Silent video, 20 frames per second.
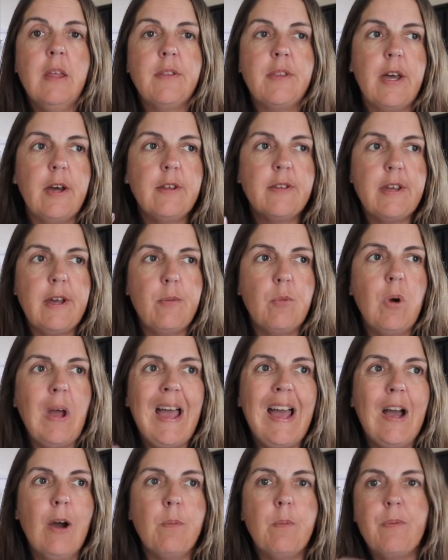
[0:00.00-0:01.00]
That, that will
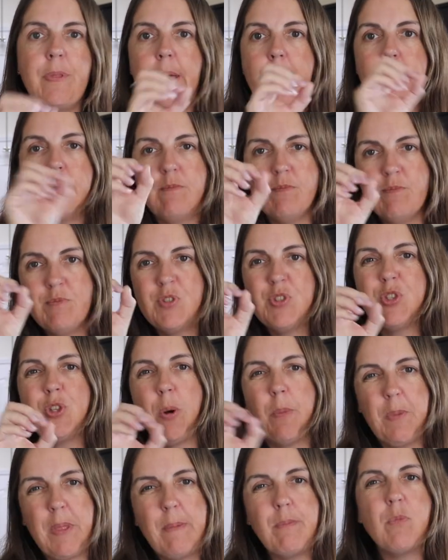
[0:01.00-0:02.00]
help them
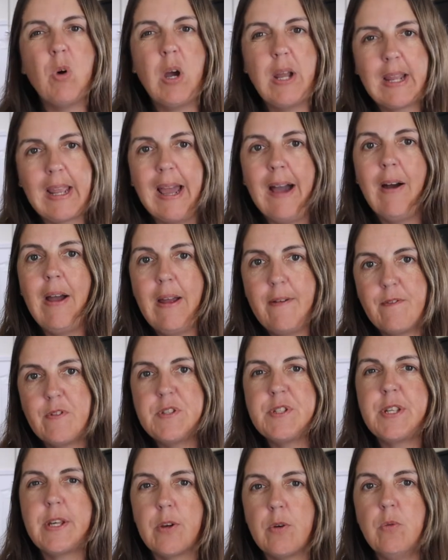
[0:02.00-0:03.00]
stop them writing out every
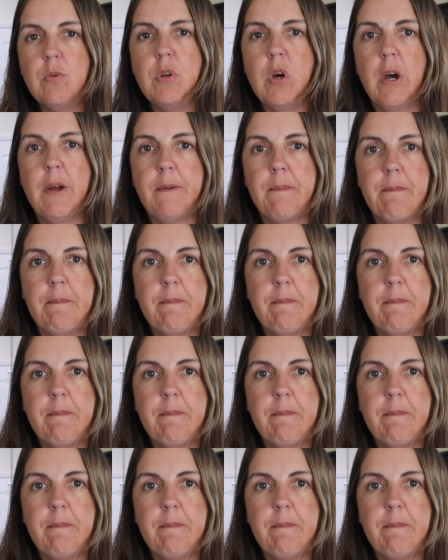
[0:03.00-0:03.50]
single note.